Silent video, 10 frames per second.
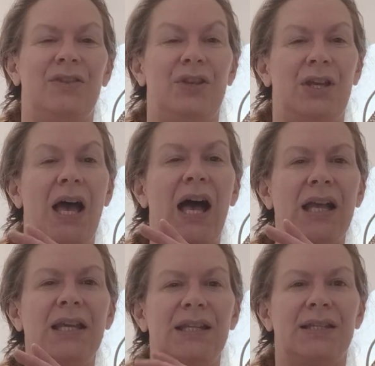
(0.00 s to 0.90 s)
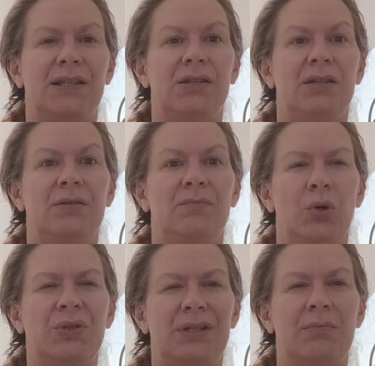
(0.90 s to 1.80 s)
the highest, the
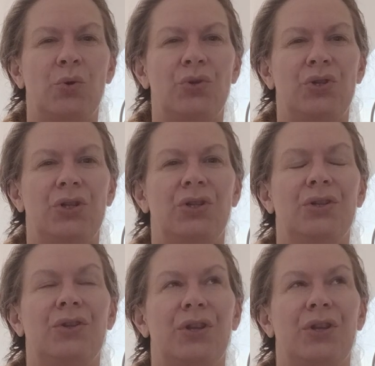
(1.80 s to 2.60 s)
most emotion,